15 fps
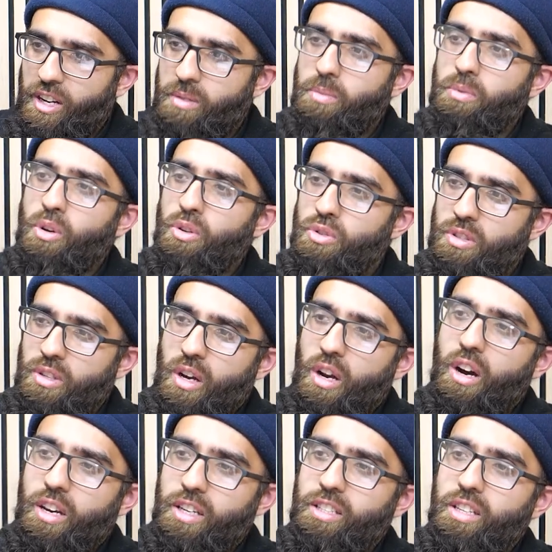but because of the
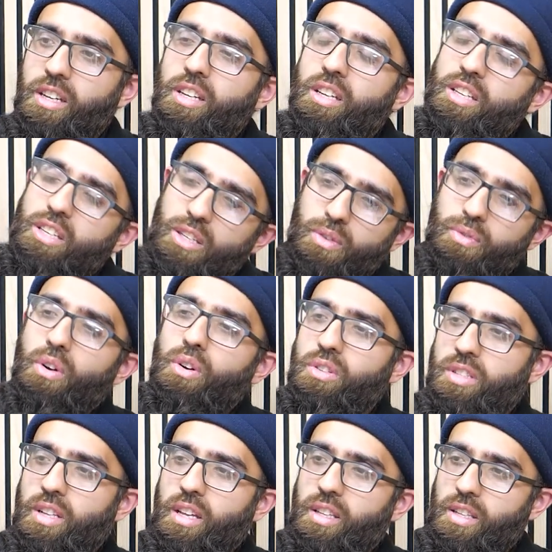qa'idah, he
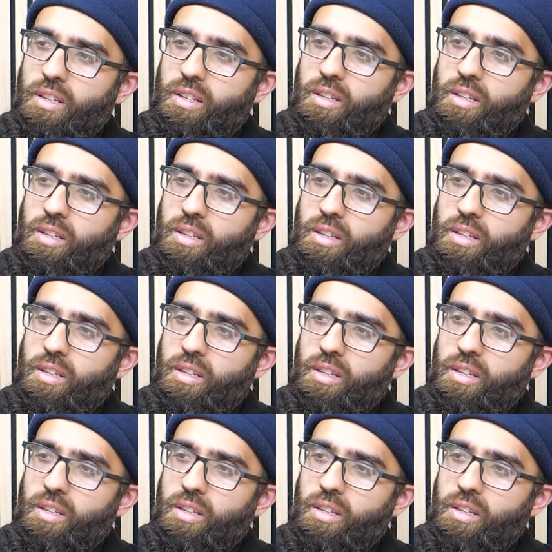follows that there.